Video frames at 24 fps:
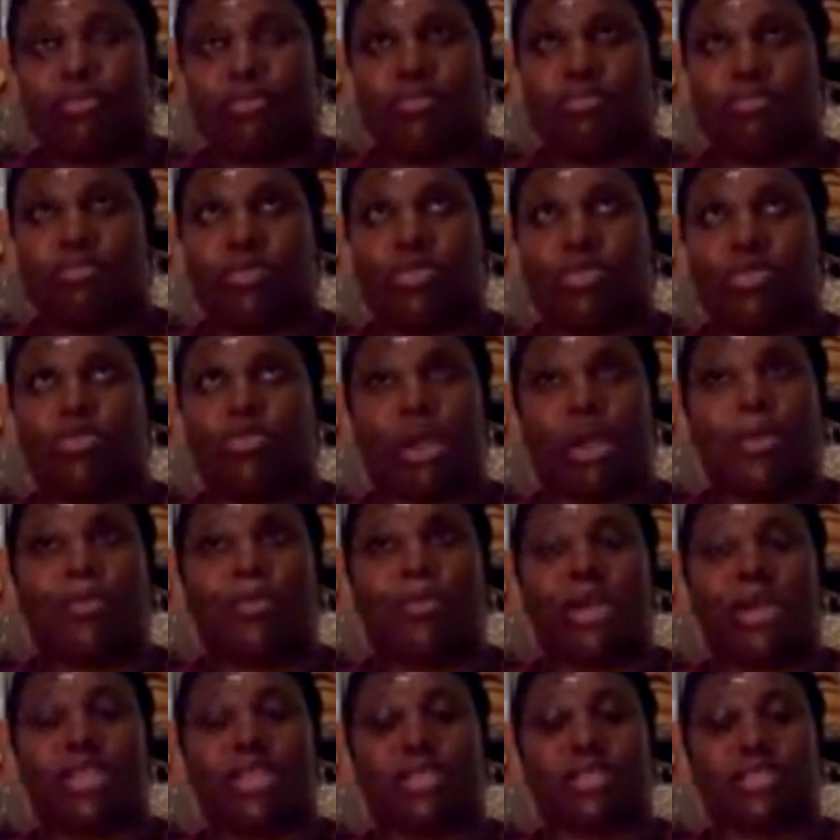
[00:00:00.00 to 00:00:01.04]
through my
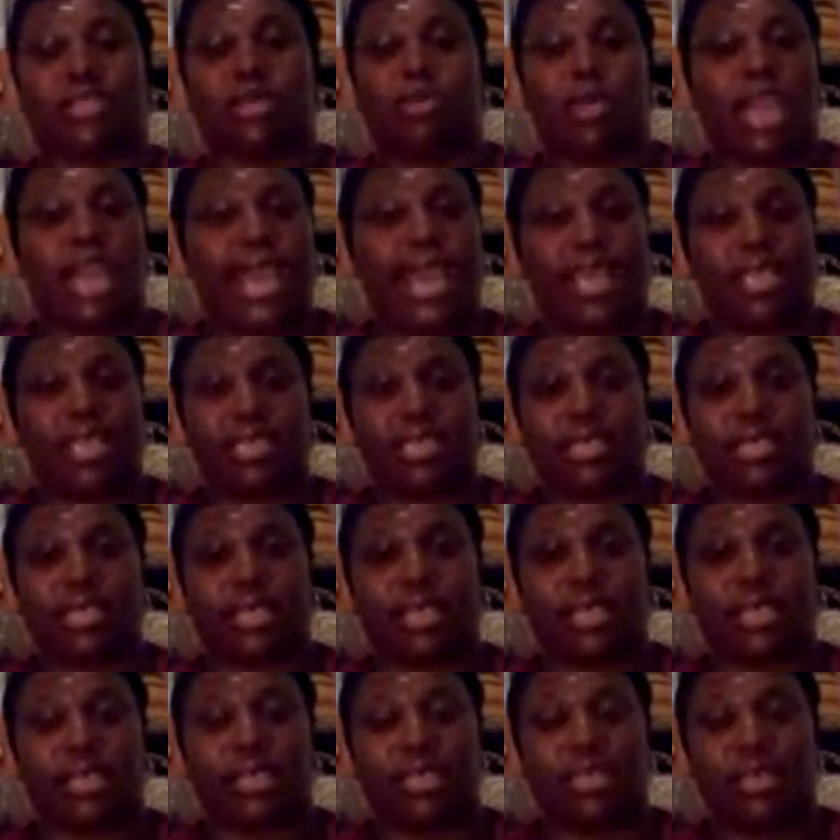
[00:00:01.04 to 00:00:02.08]
mother's
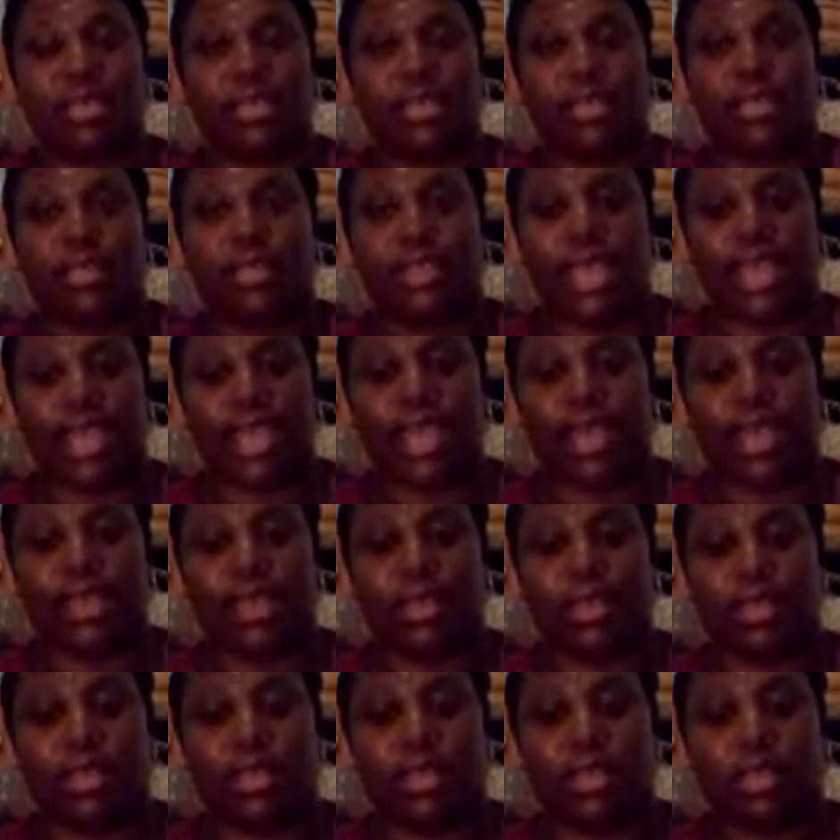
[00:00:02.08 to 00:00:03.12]
passing, that
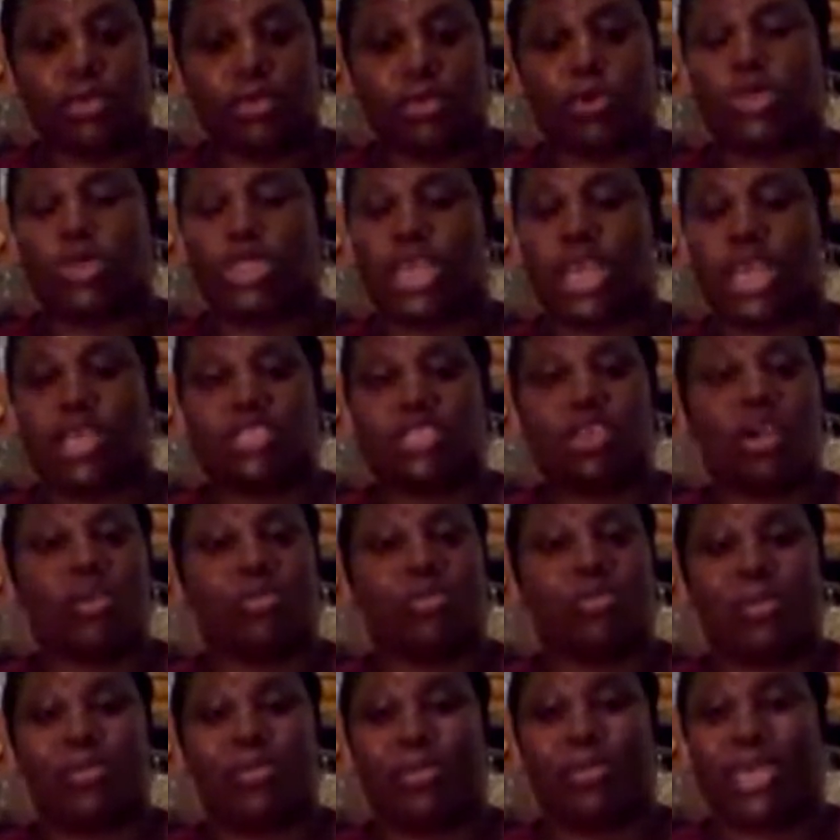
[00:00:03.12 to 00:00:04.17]
the Most High taught me
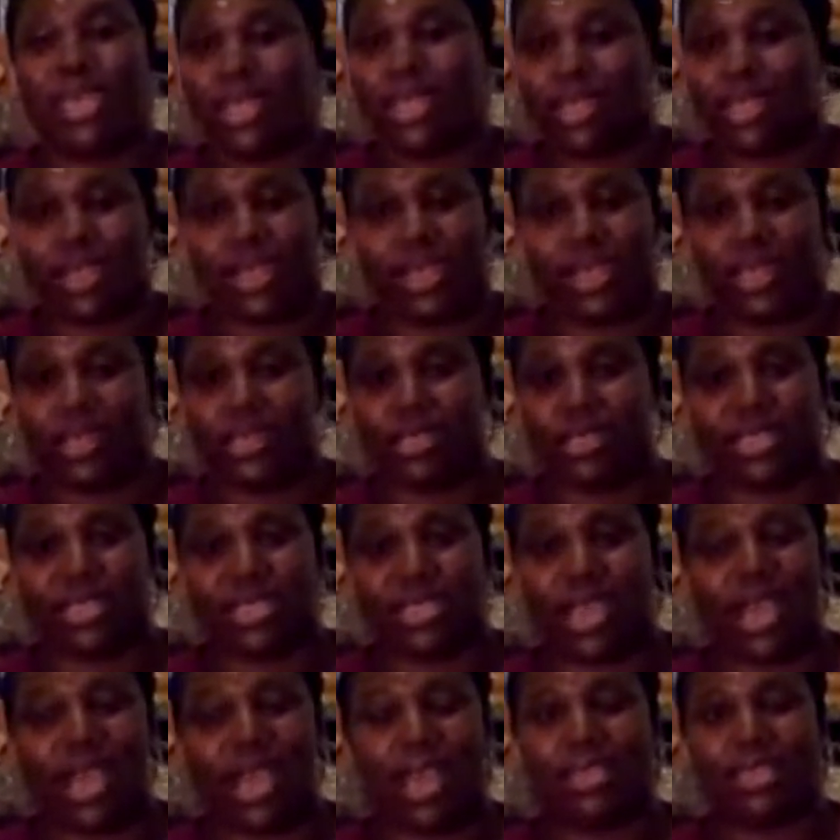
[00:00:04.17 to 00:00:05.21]
many things
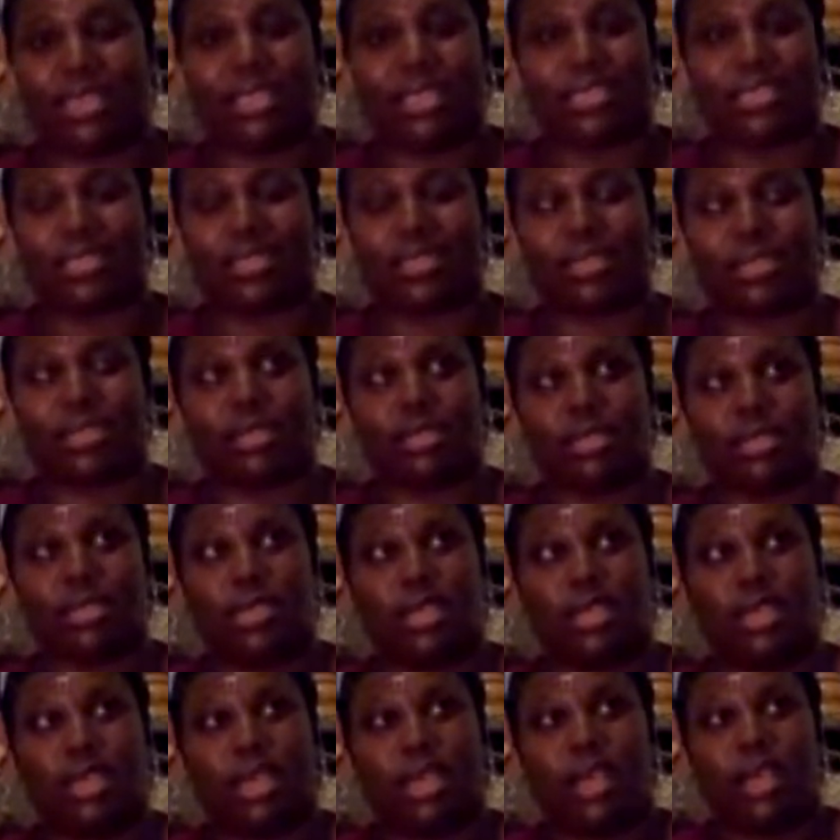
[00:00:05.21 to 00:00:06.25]
that
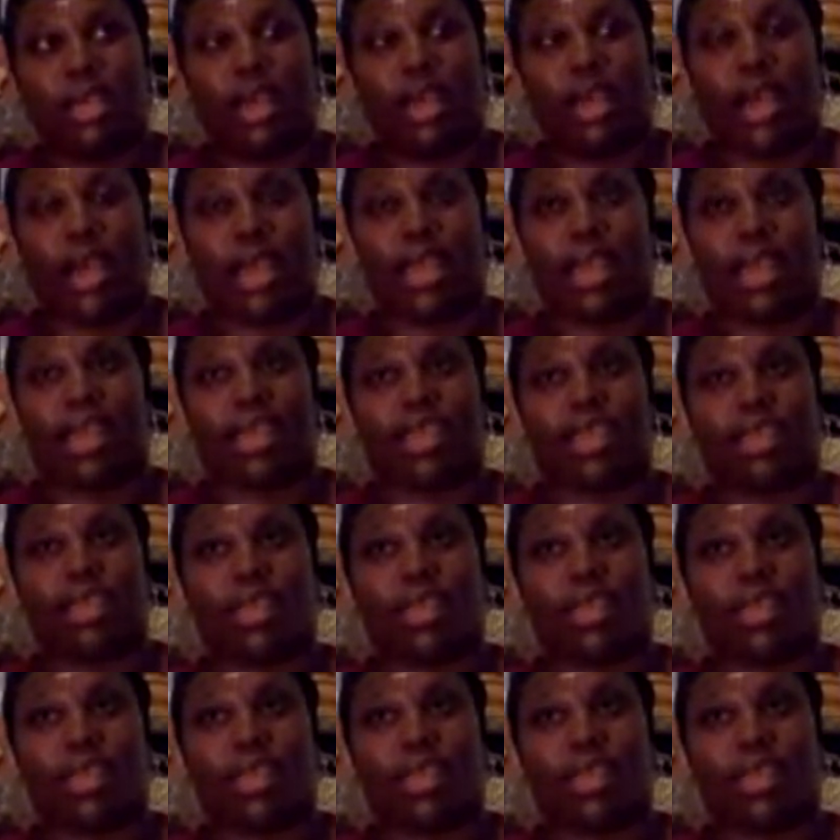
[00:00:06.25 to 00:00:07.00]
I